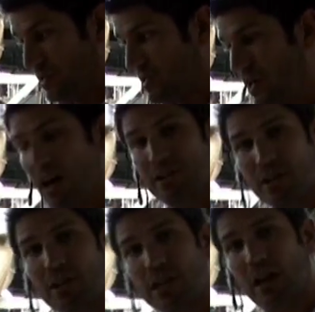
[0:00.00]
just saw
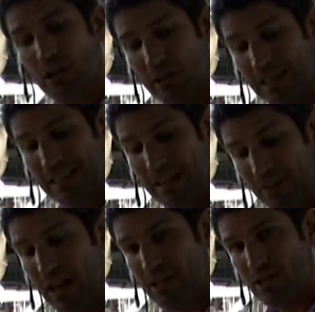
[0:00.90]
turns out looking like
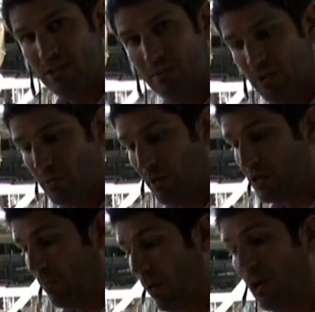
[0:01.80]
this, which is
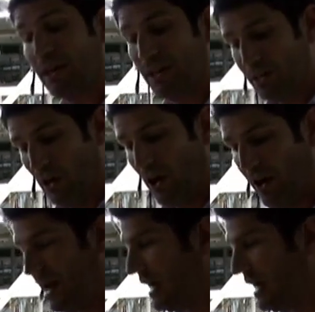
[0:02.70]
much more like a guitar